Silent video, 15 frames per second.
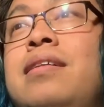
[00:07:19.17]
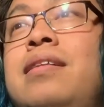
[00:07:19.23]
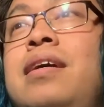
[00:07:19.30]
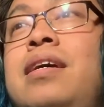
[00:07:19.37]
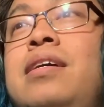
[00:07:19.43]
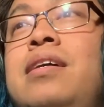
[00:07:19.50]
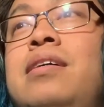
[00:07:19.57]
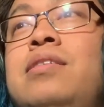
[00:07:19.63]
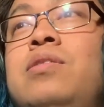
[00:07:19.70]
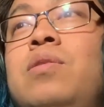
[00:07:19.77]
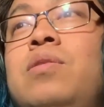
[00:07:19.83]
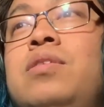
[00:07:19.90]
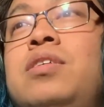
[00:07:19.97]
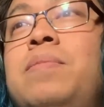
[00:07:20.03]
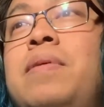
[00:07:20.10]
They
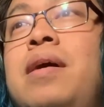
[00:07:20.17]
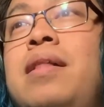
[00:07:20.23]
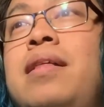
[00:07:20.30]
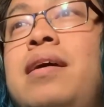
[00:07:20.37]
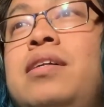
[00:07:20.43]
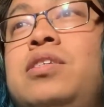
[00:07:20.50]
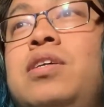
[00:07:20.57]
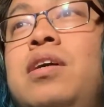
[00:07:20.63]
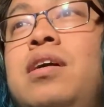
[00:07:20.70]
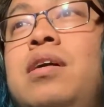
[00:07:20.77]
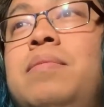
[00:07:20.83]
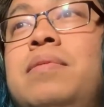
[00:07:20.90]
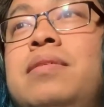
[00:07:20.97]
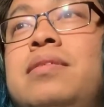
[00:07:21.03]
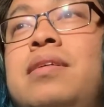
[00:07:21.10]
told us about that
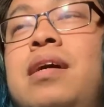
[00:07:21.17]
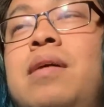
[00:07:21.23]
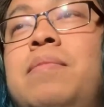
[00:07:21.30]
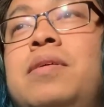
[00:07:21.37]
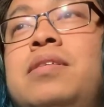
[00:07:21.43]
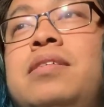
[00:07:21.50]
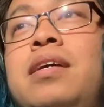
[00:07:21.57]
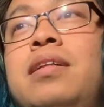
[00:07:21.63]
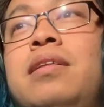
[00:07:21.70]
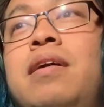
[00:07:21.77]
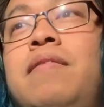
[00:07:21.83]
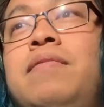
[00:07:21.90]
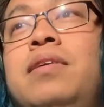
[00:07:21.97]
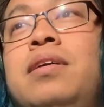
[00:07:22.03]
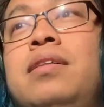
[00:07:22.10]
job and how much they
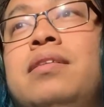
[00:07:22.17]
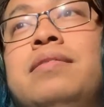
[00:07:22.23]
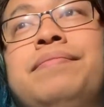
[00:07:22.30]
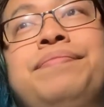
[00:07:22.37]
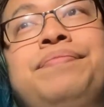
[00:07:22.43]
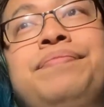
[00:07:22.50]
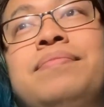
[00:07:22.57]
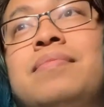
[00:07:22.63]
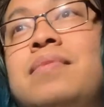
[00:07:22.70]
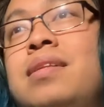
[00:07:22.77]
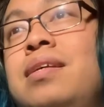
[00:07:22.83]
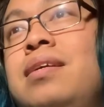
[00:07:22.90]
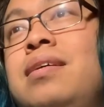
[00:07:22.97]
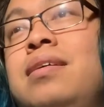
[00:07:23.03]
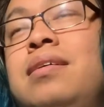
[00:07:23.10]
loved it, and
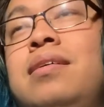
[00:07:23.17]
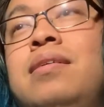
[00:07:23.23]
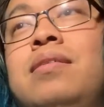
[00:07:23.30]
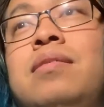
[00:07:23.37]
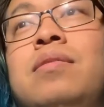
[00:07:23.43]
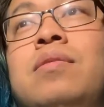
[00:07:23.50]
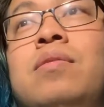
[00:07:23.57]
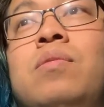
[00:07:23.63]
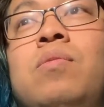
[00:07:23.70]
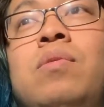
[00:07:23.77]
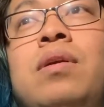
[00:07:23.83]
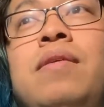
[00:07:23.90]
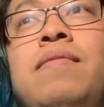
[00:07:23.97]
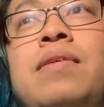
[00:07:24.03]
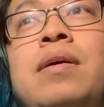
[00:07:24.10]

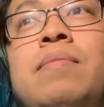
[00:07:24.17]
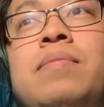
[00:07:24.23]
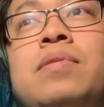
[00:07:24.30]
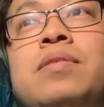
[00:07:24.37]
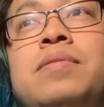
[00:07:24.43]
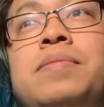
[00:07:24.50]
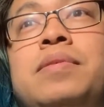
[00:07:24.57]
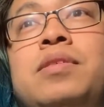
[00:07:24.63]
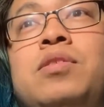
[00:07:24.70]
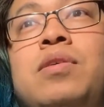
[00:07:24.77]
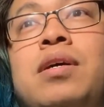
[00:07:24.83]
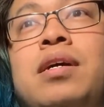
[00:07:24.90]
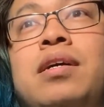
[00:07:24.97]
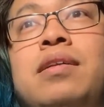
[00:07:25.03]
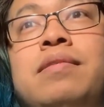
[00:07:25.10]
one of them has been
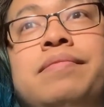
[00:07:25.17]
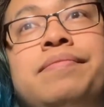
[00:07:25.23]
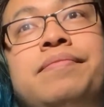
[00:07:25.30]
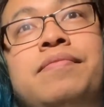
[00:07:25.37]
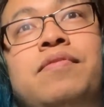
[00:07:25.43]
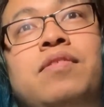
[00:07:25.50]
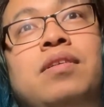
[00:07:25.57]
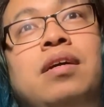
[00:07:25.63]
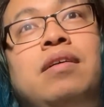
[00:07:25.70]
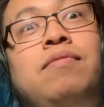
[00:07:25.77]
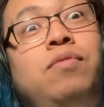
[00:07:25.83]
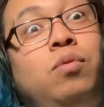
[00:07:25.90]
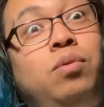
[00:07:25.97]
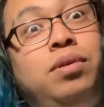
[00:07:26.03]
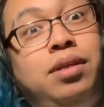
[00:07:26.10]
trying for like
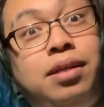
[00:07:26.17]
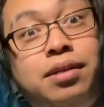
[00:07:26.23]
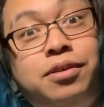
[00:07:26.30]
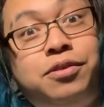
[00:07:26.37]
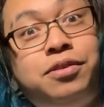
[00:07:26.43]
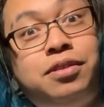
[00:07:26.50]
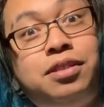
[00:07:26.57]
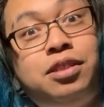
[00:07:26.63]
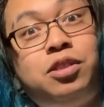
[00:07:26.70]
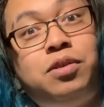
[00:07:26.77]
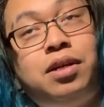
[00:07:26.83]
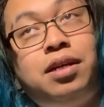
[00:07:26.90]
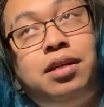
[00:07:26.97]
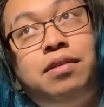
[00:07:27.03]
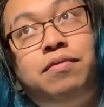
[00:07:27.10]
4 years to
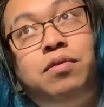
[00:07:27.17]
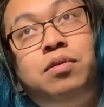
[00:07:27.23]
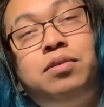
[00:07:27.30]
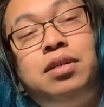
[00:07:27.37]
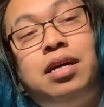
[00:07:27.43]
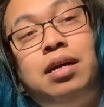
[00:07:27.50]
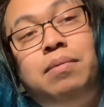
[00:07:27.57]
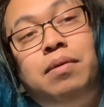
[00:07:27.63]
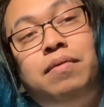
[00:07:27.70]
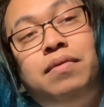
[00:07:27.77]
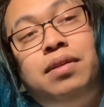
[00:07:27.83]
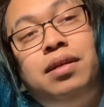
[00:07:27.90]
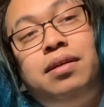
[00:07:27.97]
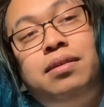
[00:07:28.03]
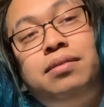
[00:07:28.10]
try to get full time over
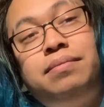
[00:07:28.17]
there.